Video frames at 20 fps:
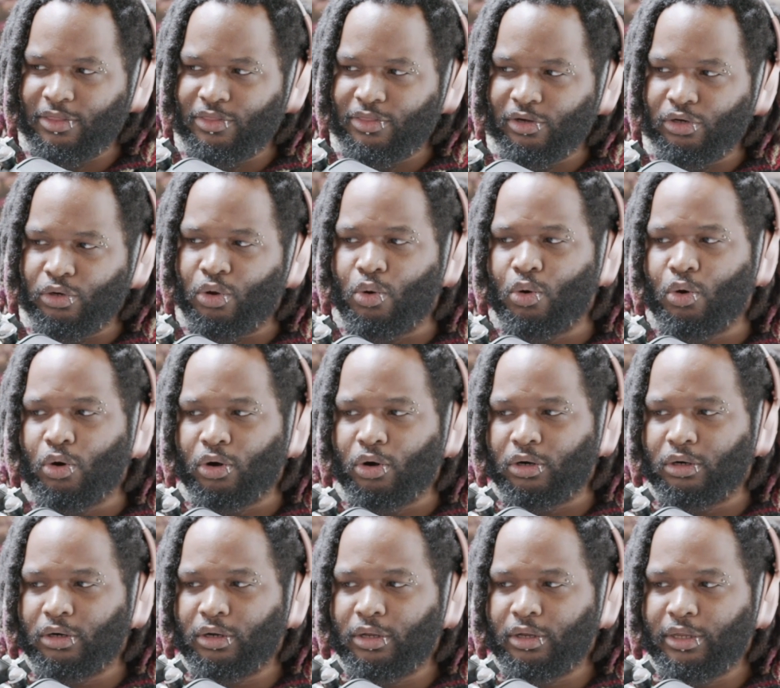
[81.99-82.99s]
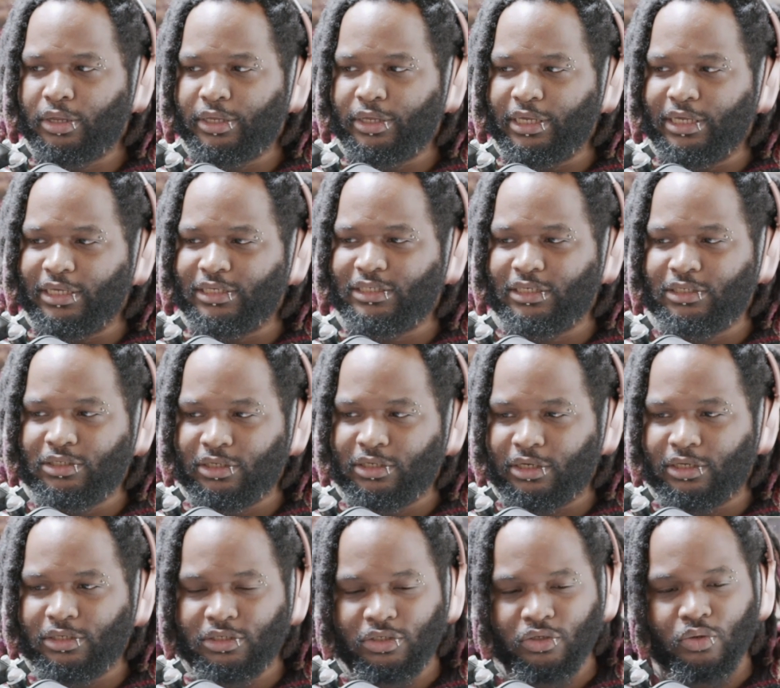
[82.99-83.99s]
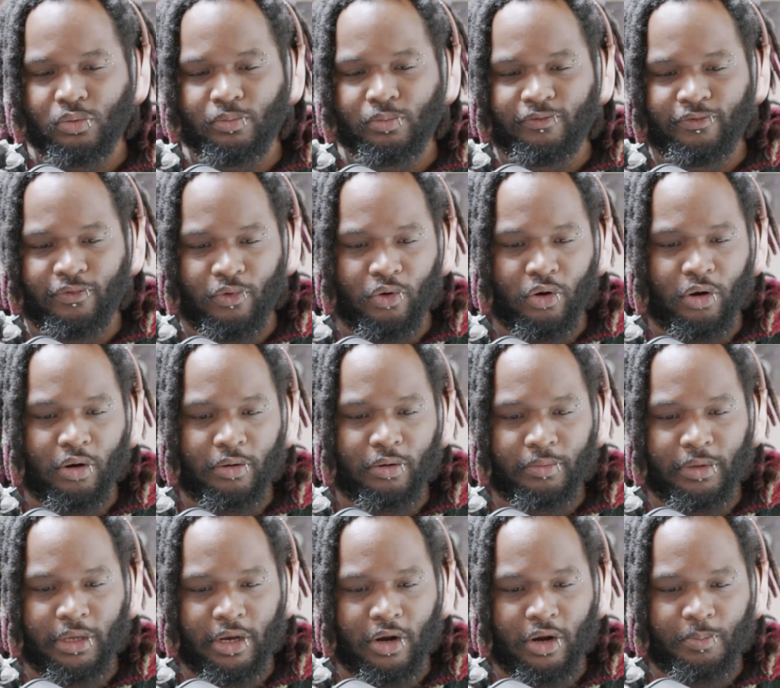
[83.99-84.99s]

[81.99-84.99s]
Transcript: the lore easy to consume for,